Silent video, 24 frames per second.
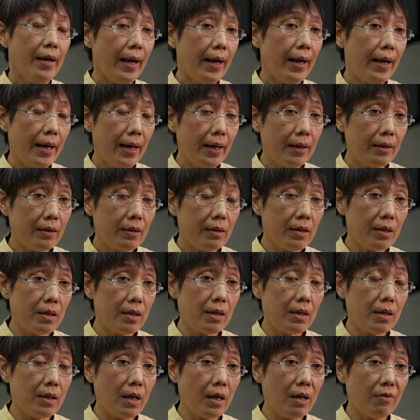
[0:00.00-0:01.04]
And
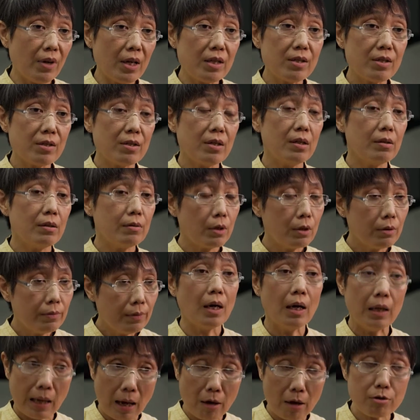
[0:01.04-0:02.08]
the Advanced
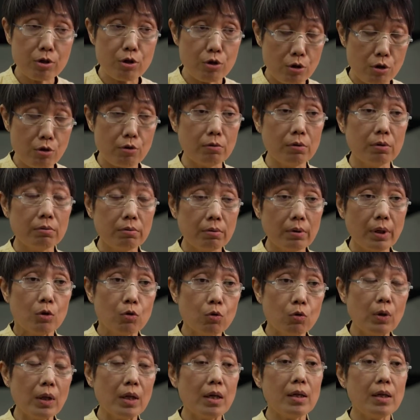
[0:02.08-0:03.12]
allows you
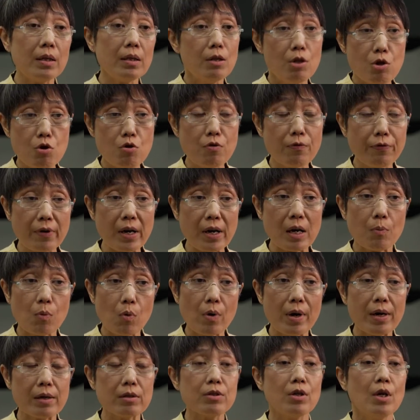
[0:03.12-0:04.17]
to learn new
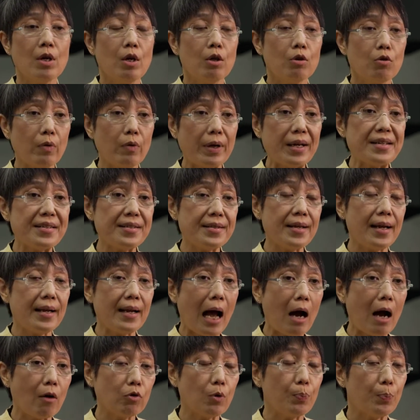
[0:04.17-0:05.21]
frameworks to understand
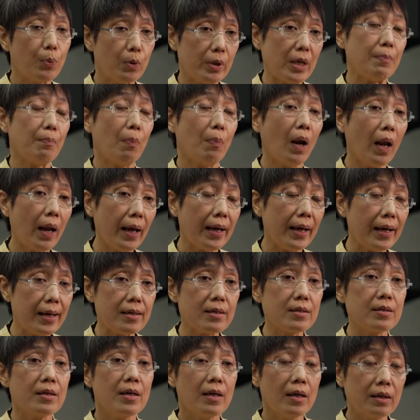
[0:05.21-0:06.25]
how to put in
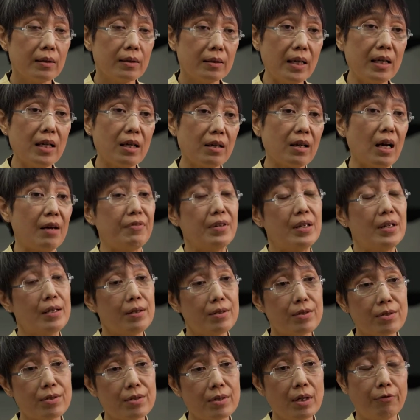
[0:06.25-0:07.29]
place a data
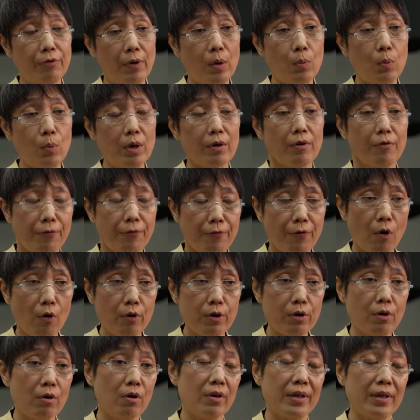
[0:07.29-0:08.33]
governance framework for
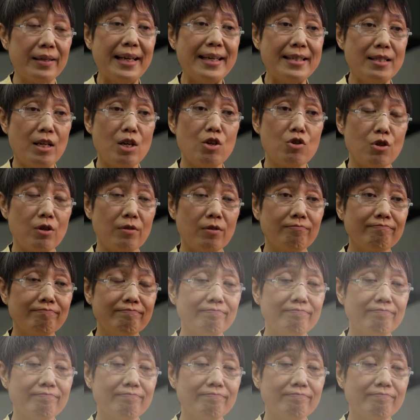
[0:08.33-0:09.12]
your organization.